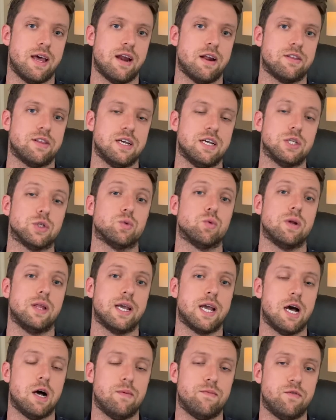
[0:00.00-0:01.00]
I think is really
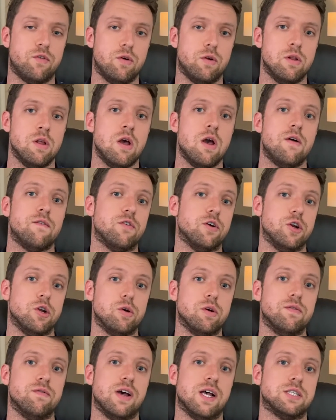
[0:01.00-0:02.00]
helpful for new
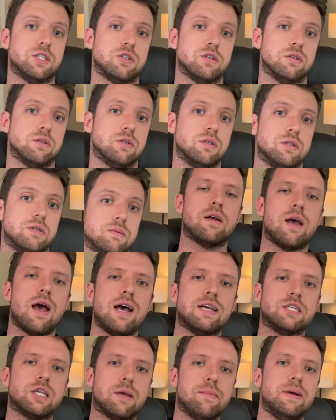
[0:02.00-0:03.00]
investors.
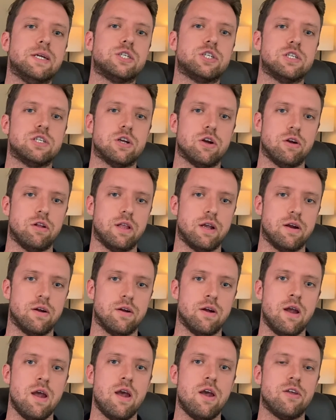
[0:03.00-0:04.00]
As I mentioned earlier,
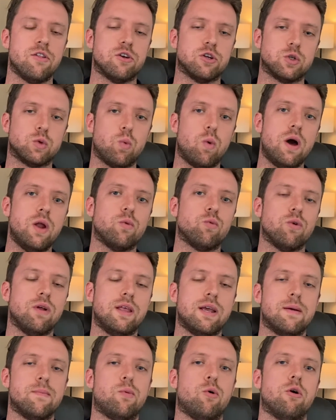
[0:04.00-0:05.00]
there's one really
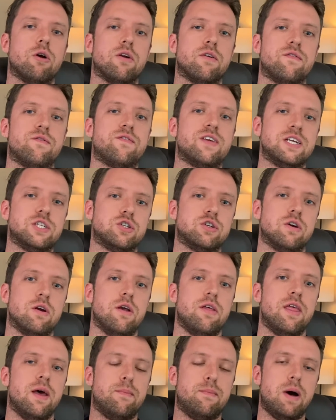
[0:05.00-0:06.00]
important feature
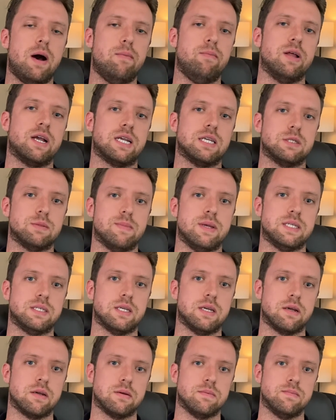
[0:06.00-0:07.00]
that Public is
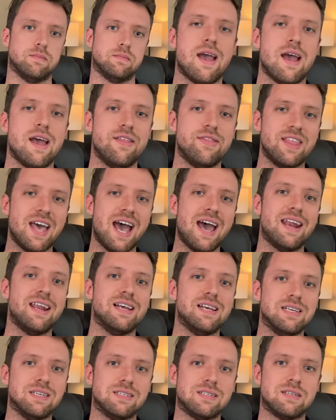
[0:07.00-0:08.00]
missing, and that
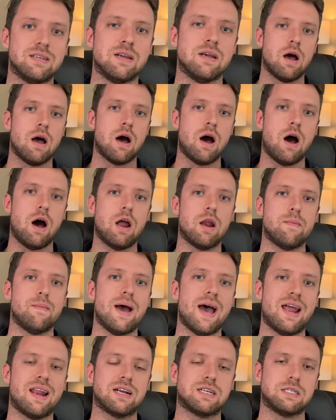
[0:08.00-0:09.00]
is
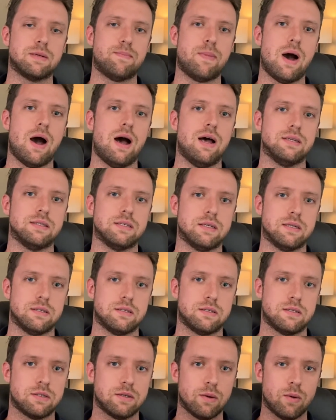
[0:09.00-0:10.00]
automatic
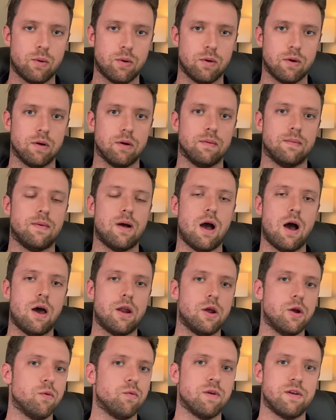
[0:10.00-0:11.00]
deposits or auto
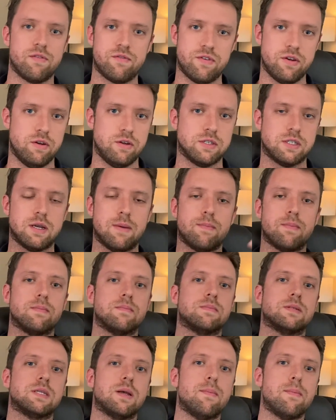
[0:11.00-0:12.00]
refill,
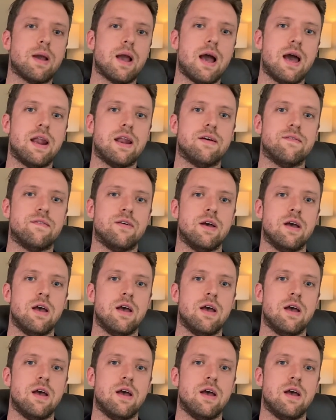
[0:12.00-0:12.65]
some kind of